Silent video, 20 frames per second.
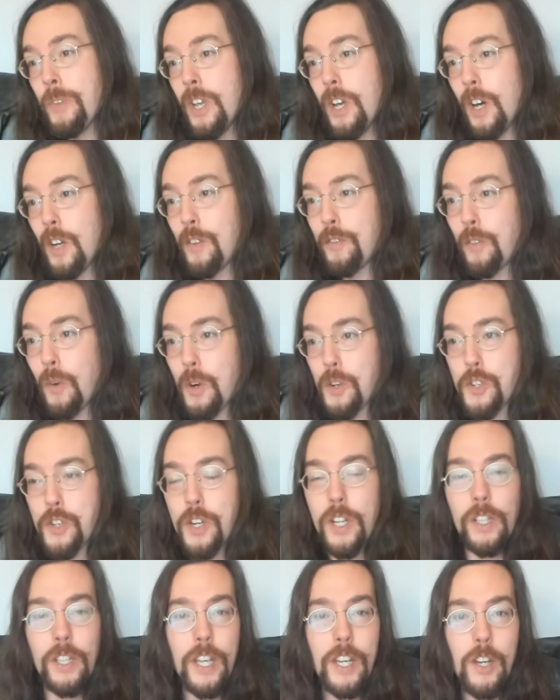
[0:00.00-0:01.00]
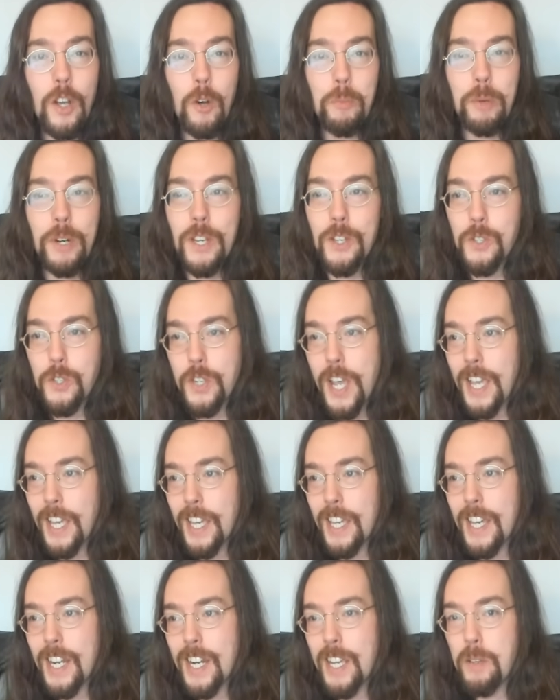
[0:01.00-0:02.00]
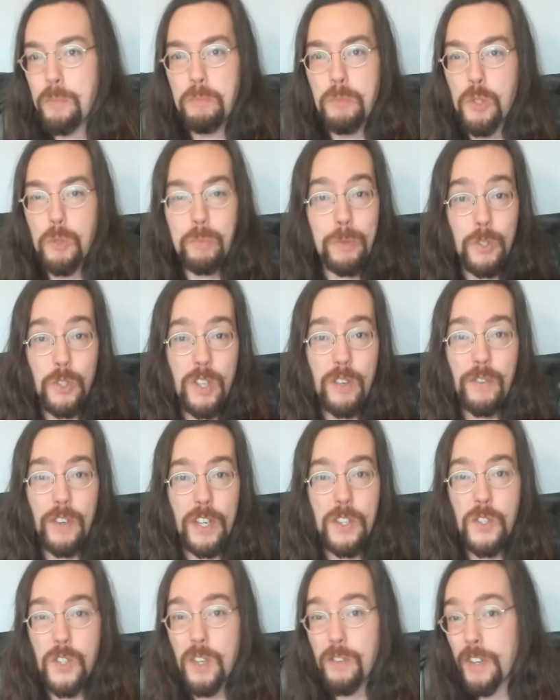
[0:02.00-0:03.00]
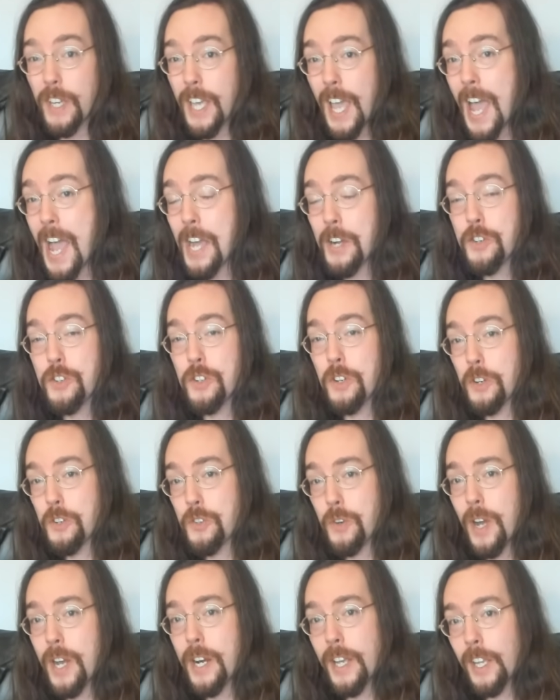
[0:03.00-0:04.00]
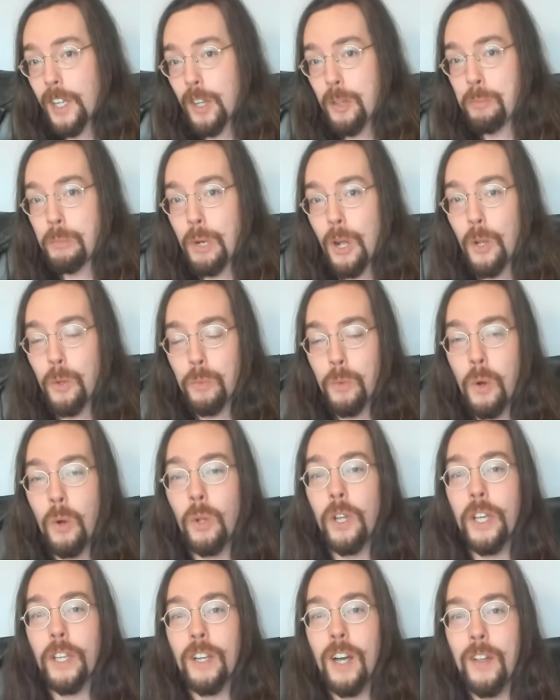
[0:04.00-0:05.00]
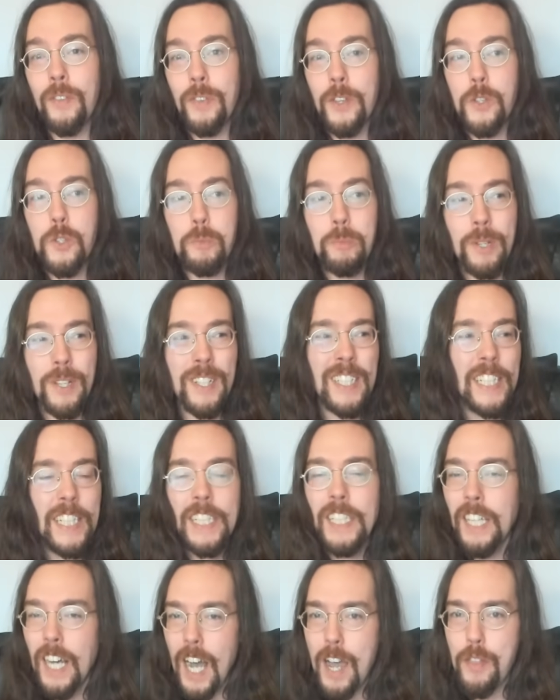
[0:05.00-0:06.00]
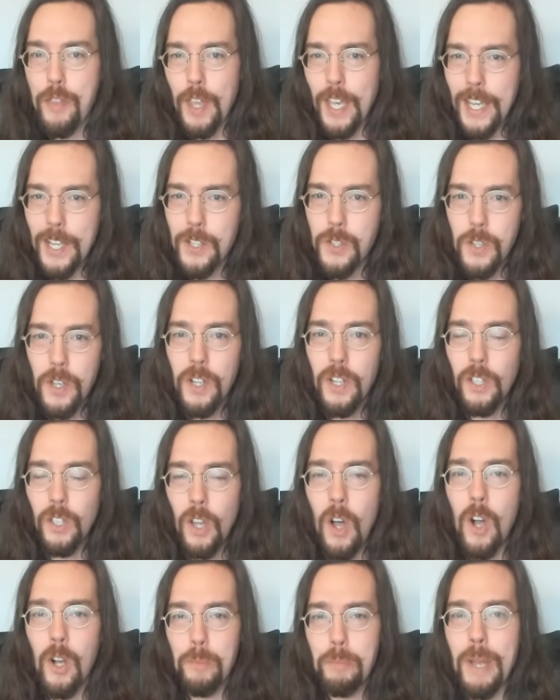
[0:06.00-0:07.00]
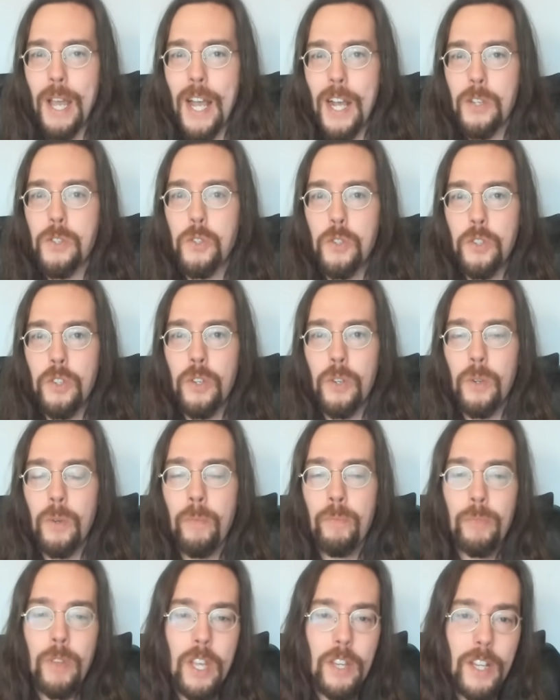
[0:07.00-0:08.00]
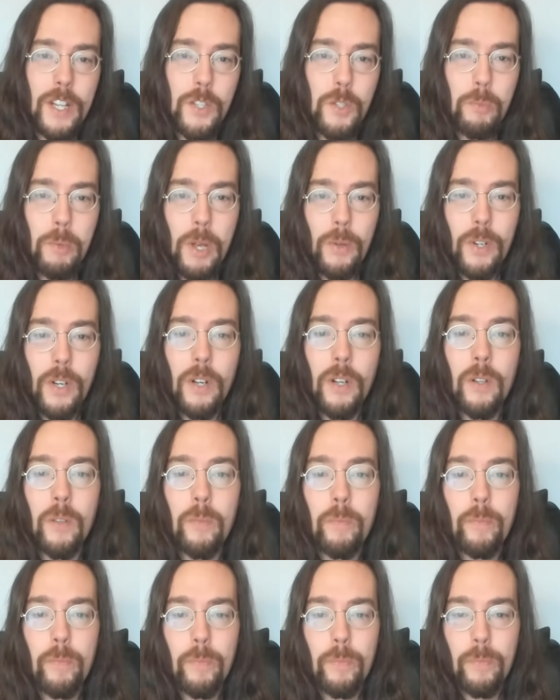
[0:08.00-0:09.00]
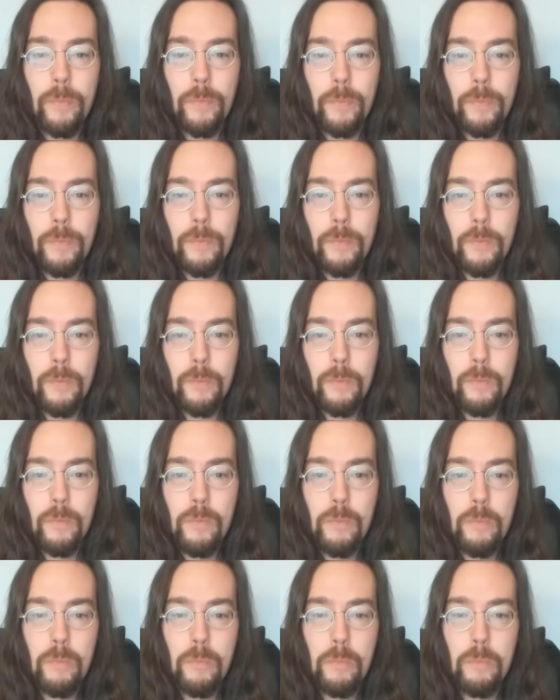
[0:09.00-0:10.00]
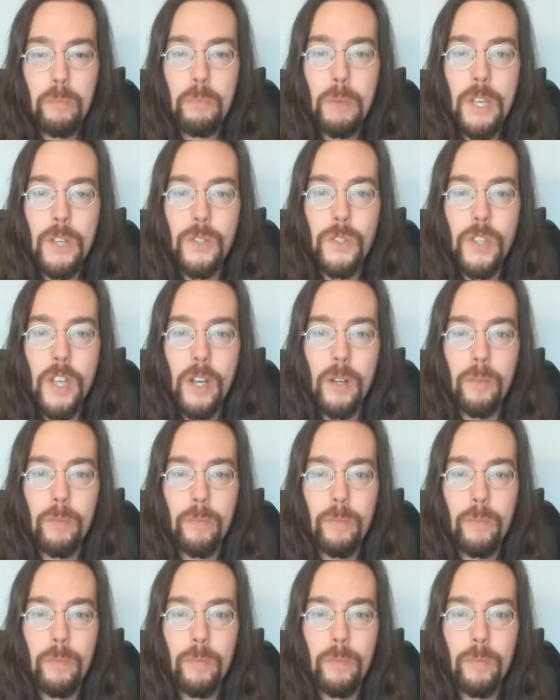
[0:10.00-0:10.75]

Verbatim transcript: Unfortunately, nobody is taking any specific civic action to try to get the ball rolling on this, but I think it's a long past due. That's about all. Peace out.